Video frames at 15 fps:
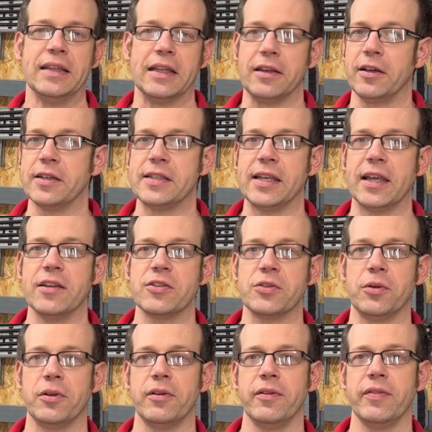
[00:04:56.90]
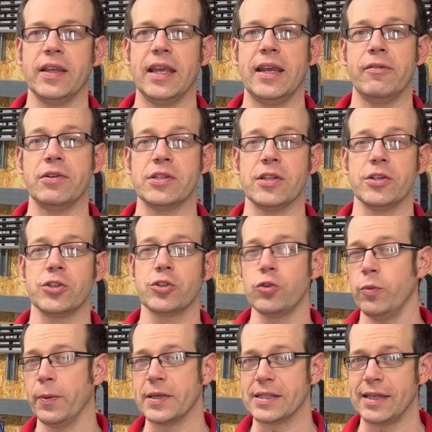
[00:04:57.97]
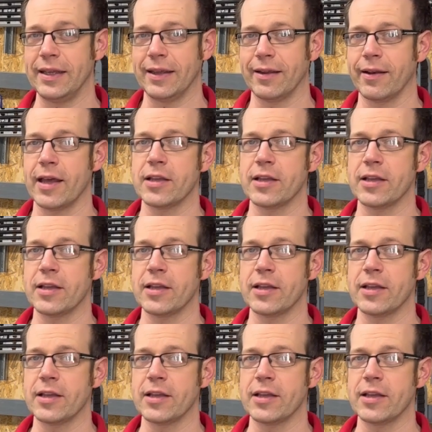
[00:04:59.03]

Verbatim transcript: The Lighting Installer of the Year is the super slick